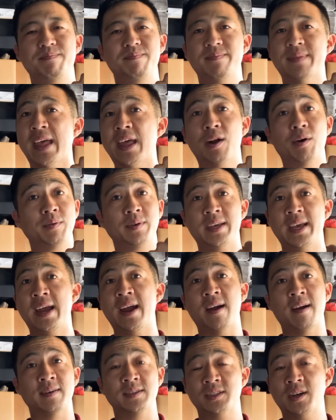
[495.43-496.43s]
they don't
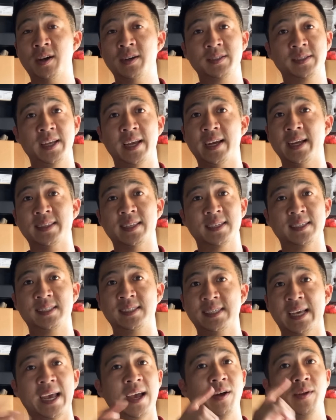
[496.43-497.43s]
care. As long as they get the
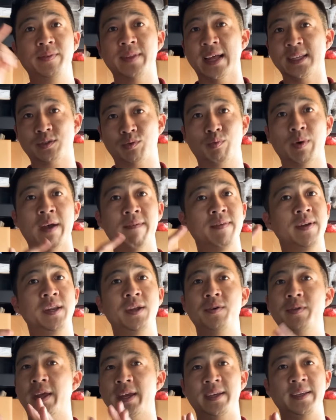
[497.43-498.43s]
sale, that's
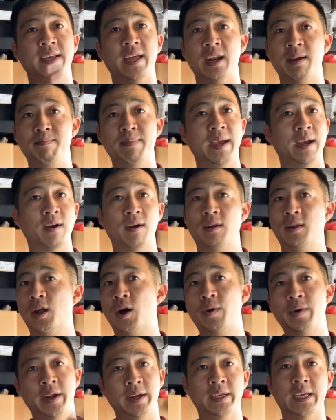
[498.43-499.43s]
revenue, they can get a bigger
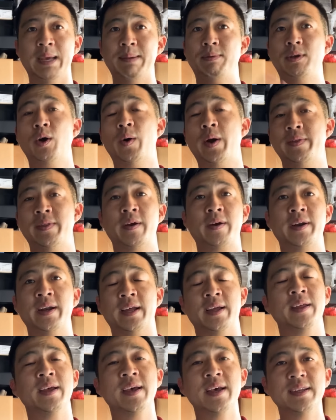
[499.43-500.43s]
loan and keep going. They're
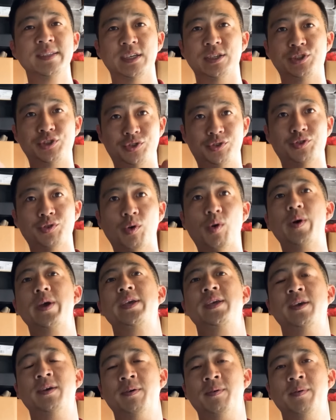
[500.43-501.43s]
gonna destroy
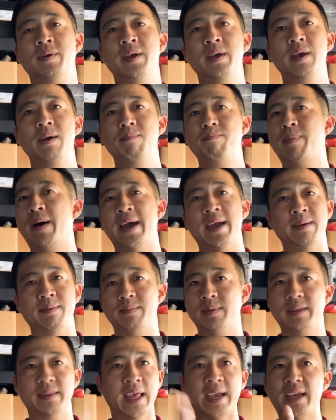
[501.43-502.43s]
you
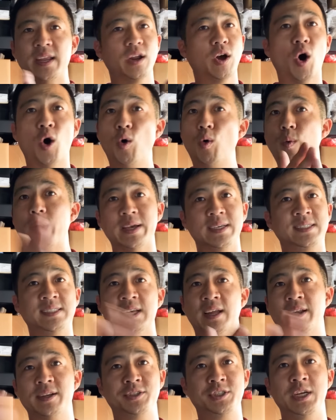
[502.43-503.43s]
they can always
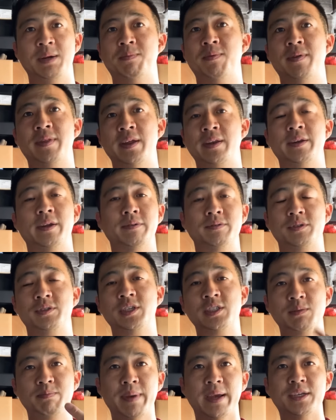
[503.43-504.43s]
sell it cheaper than you. So
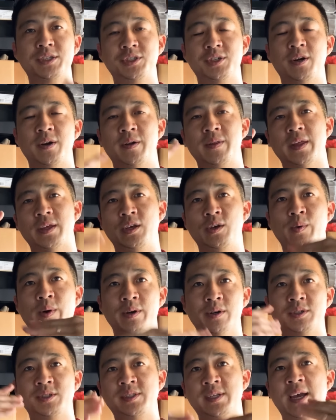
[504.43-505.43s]
just make sure that you
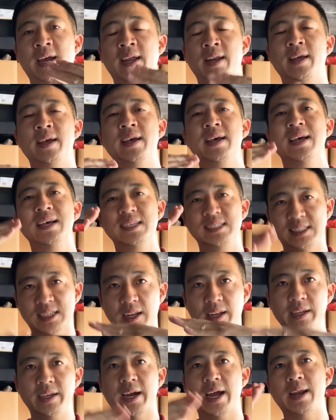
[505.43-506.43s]
understand
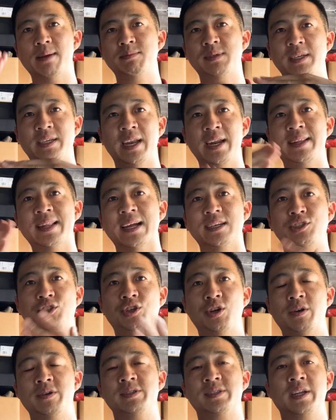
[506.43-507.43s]
selling items and getting that
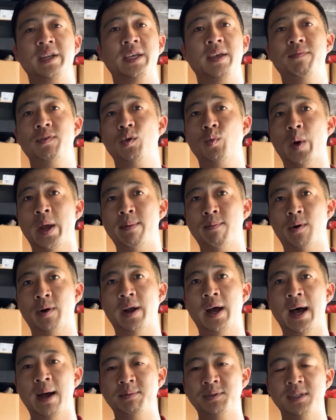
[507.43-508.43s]
churn is gonna give you way more
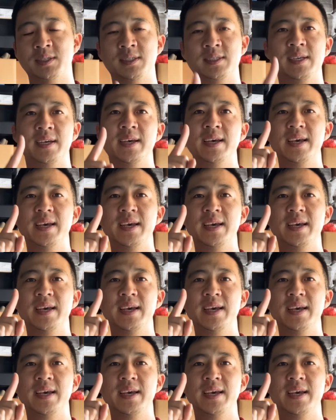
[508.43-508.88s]
options.